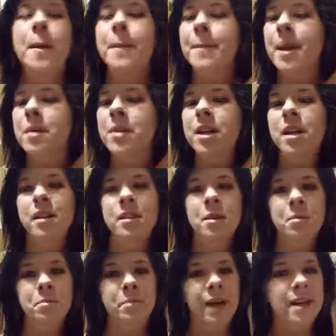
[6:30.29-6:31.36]
maybe not the
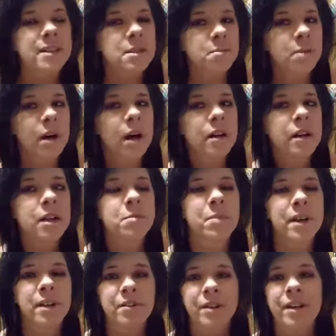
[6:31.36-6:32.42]
best product,
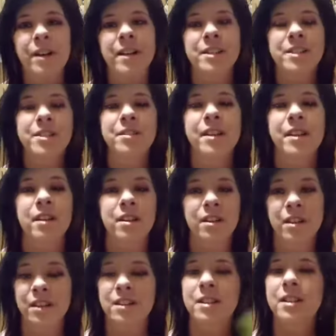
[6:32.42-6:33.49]
but if you're into like a
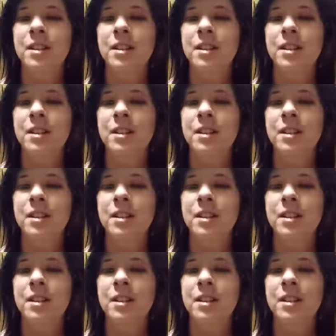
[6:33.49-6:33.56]
good